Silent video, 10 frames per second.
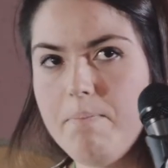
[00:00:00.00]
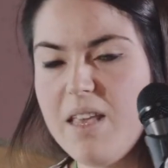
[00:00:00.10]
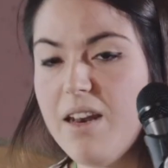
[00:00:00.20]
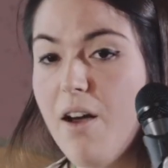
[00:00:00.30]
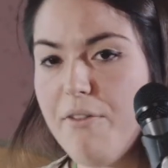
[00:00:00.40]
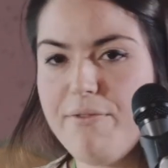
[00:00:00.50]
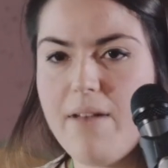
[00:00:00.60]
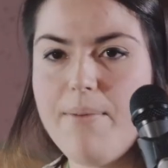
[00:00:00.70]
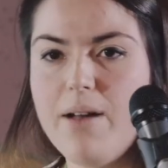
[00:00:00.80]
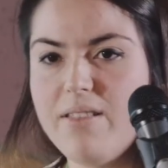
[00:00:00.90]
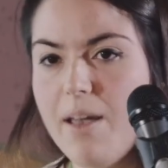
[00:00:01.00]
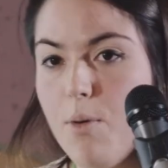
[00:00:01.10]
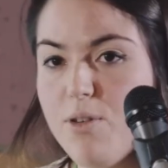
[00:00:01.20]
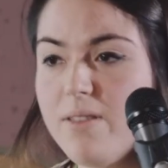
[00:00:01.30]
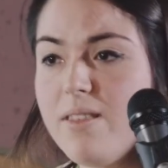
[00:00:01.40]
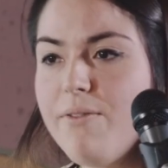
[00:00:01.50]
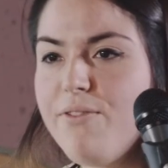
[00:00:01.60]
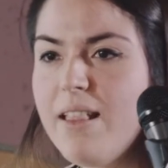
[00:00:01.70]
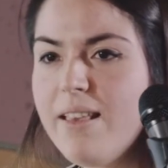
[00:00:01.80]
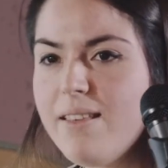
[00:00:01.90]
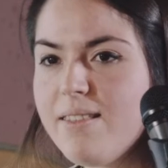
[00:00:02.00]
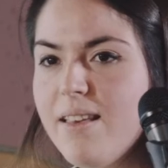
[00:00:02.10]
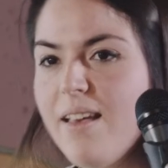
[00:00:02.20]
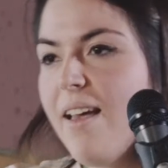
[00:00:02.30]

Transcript: enough about emotions and feelings.